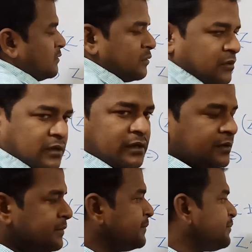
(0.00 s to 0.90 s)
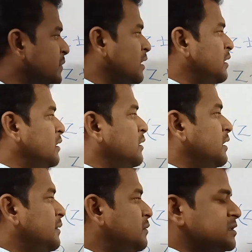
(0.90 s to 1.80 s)
Okay,
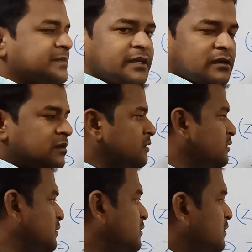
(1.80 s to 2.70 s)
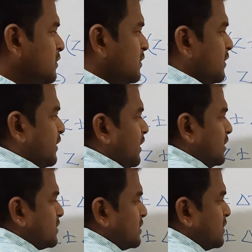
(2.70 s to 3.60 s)
a plus b.
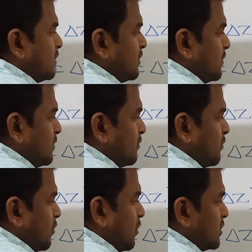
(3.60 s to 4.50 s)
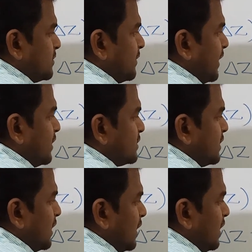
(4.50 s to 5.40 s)
Next, plus minus
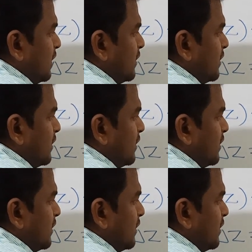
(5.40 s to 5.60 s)
del a